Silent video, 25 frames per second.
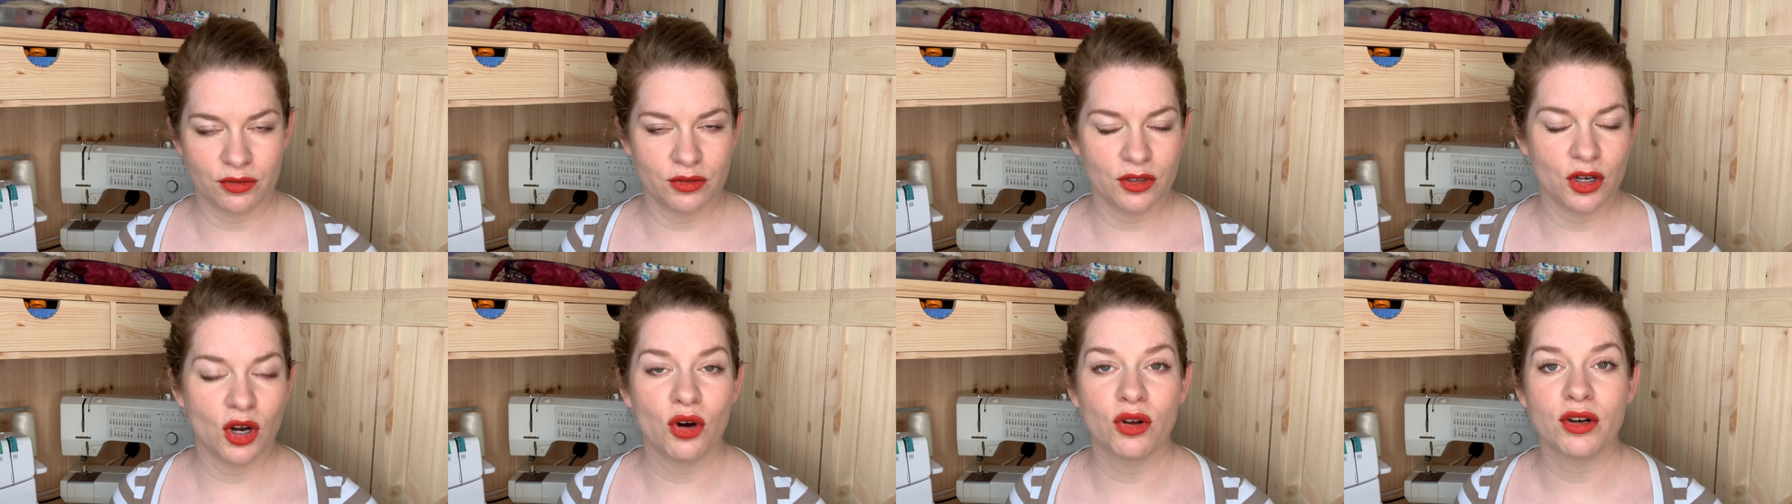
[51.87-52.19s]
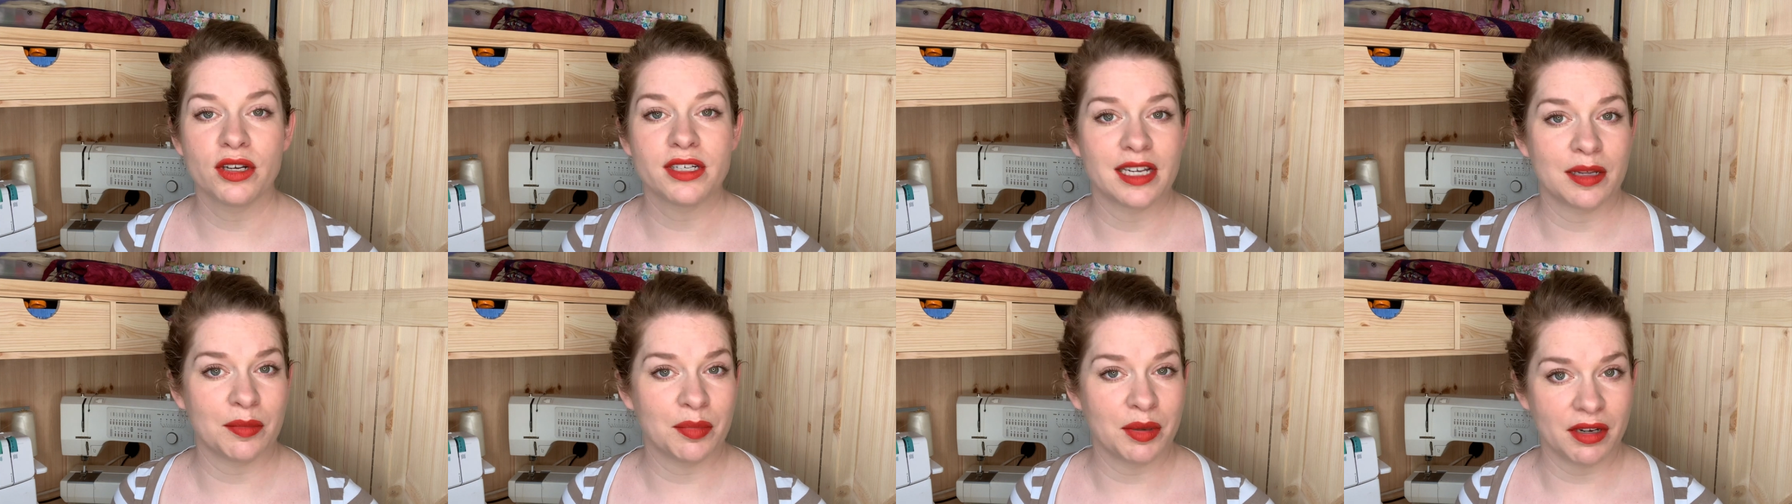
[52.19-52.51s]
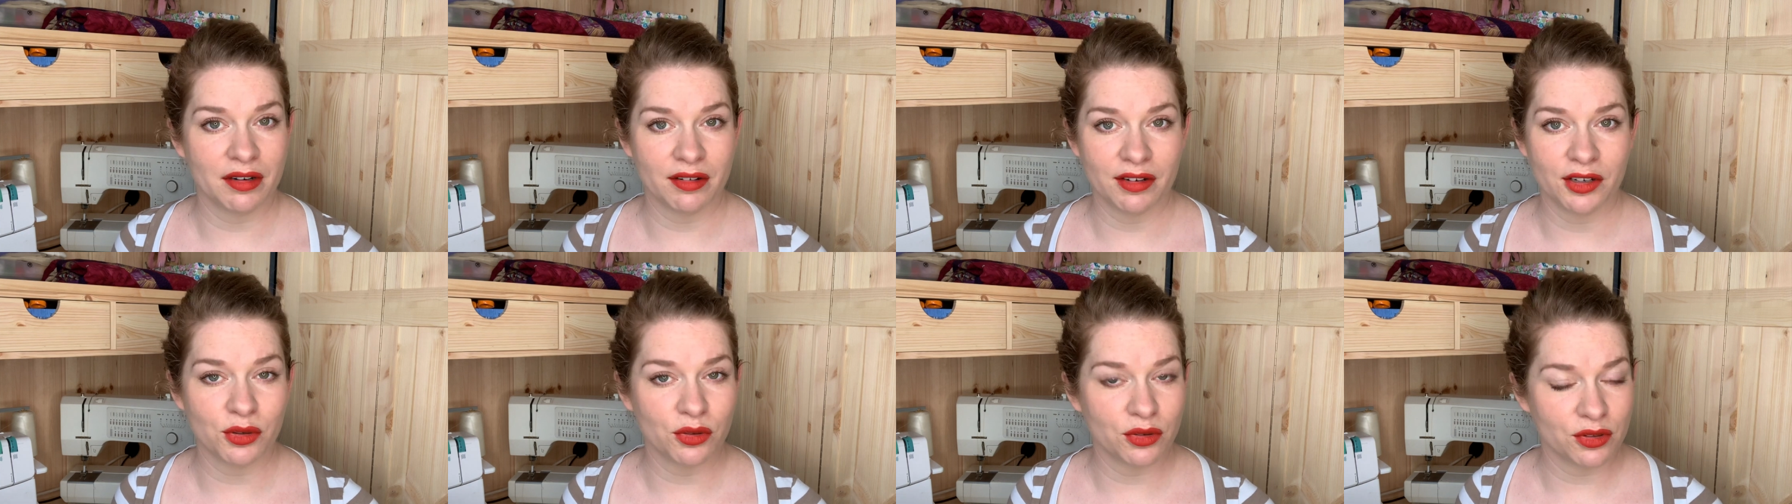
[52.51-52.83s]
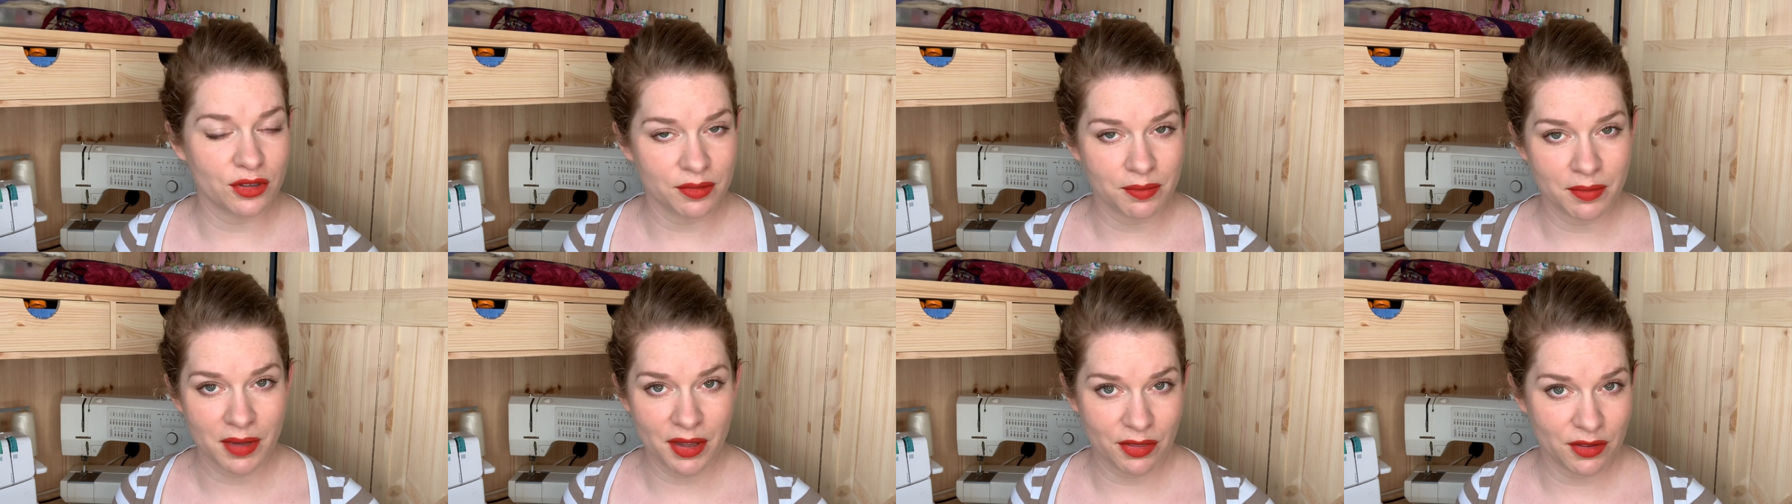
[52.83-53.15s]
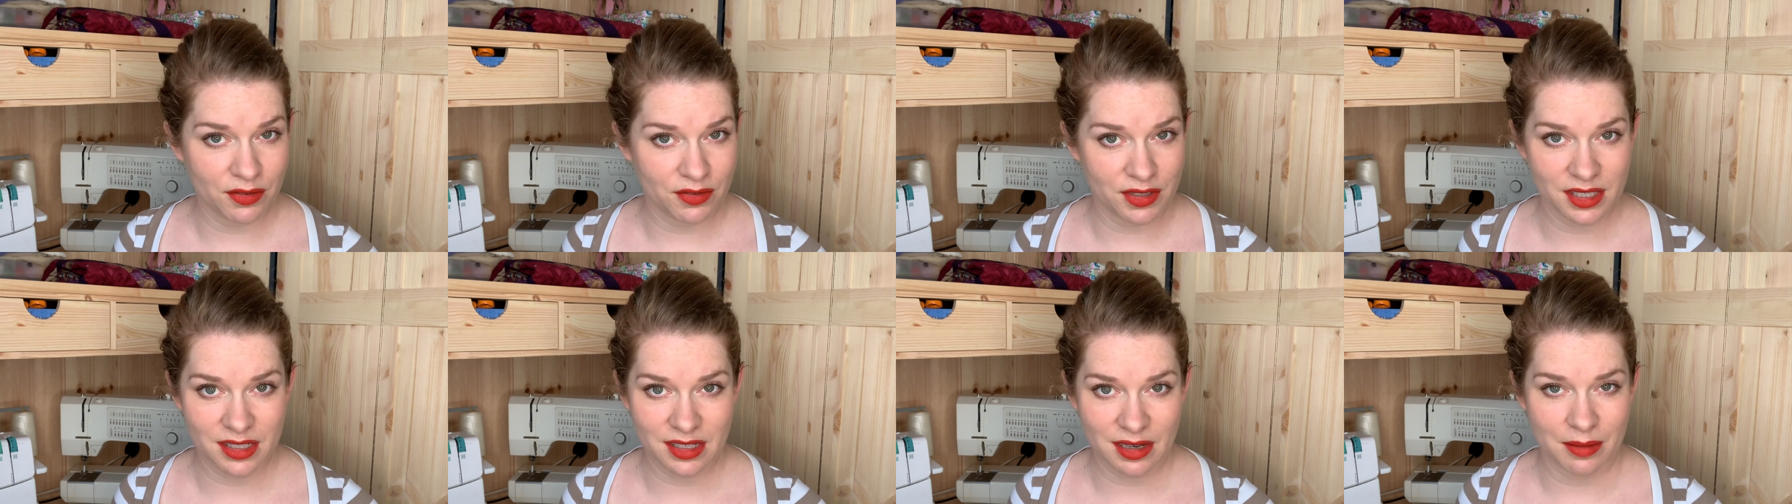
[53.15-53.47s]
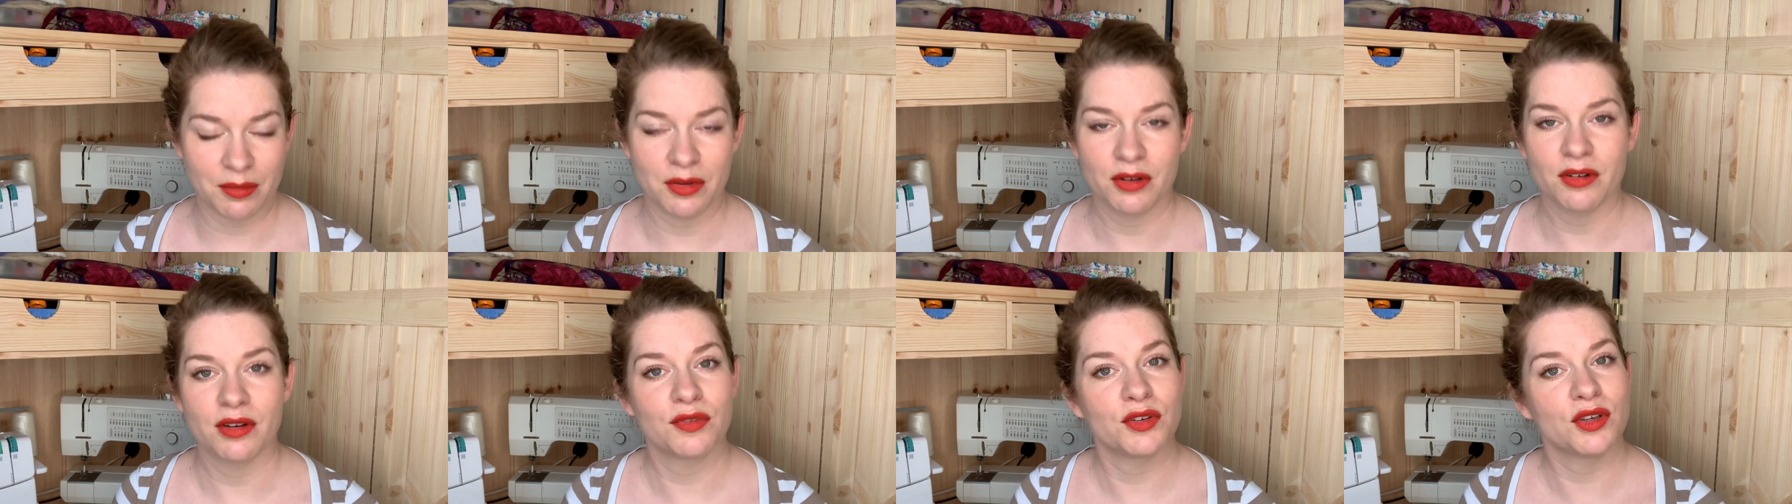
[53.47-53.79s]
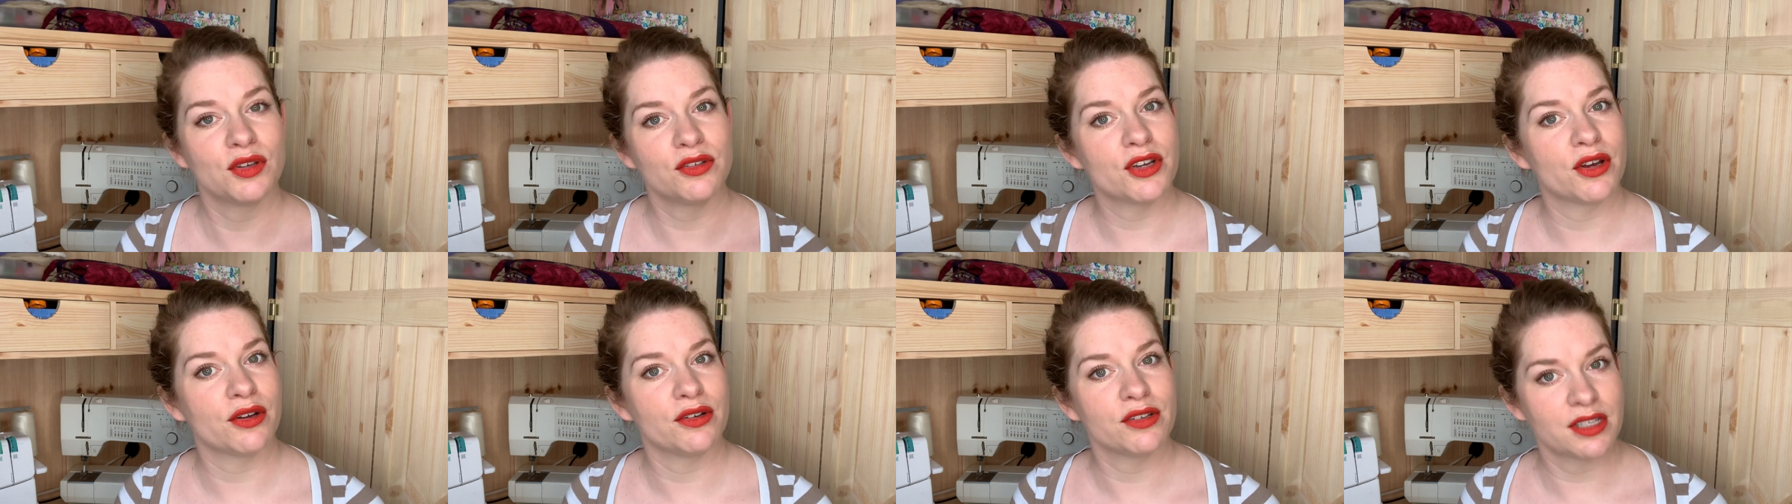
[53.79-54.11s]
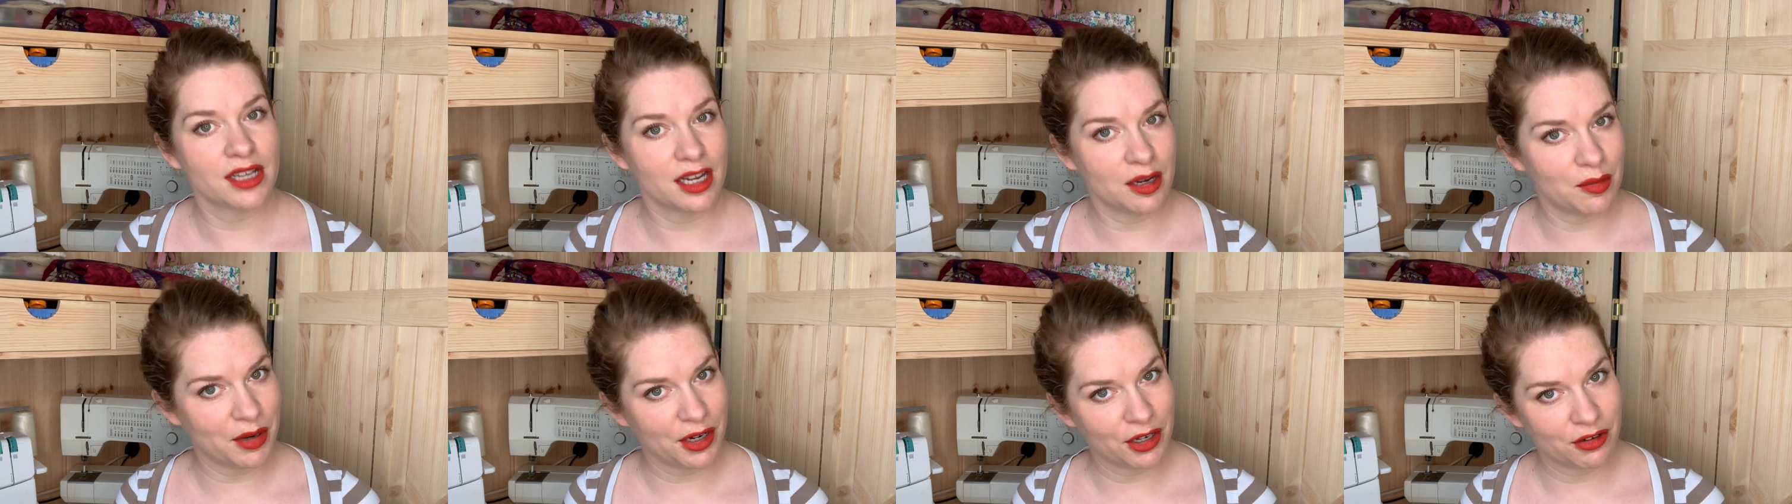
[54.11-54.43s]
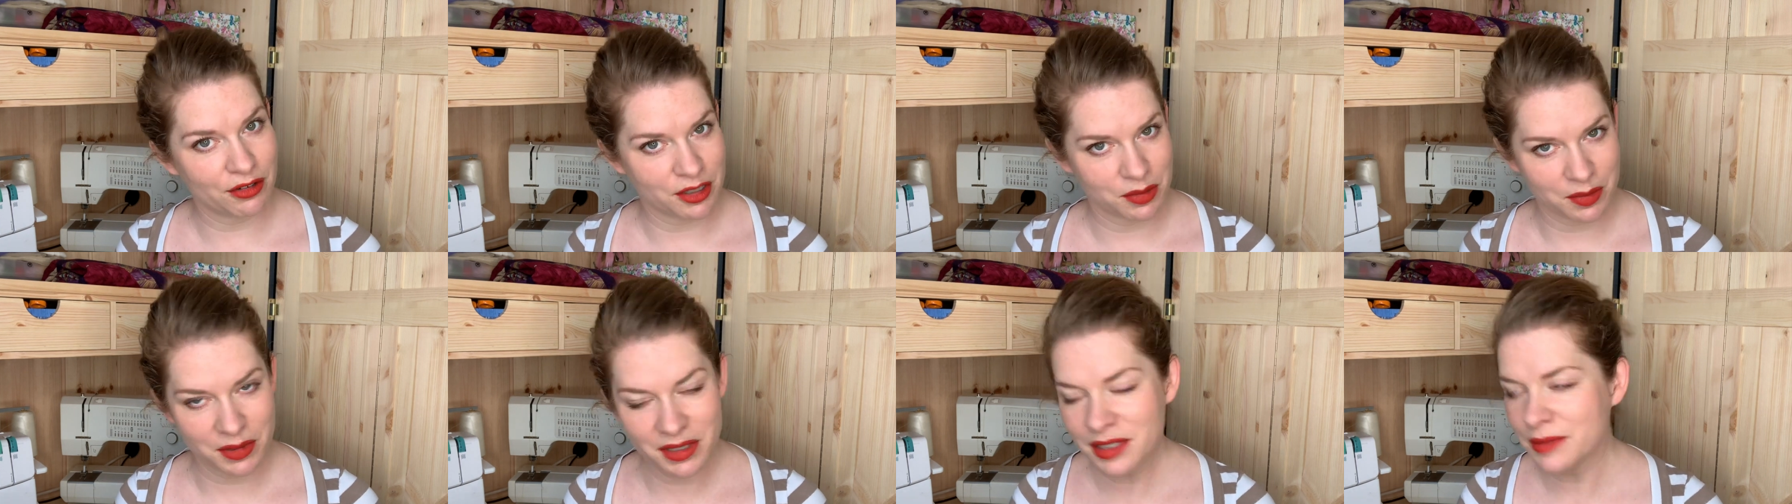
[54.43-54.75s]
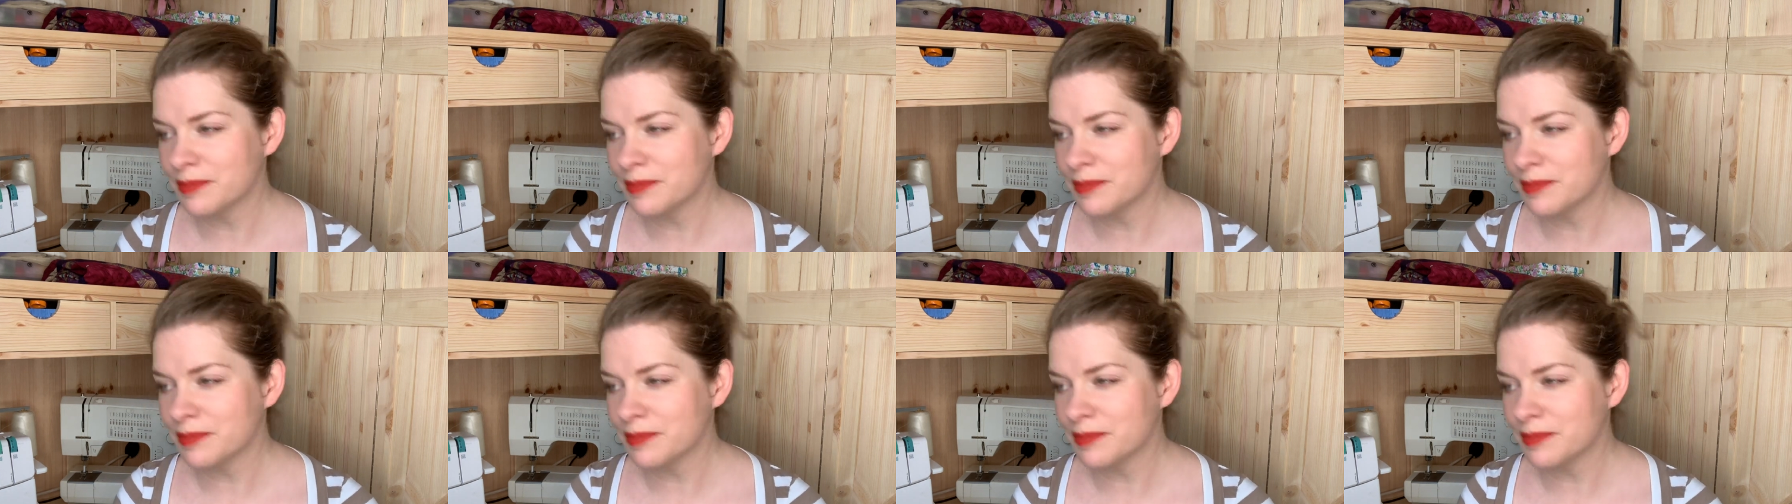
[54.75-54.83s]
holiday period or the month of December if you don't celebrate Christmas.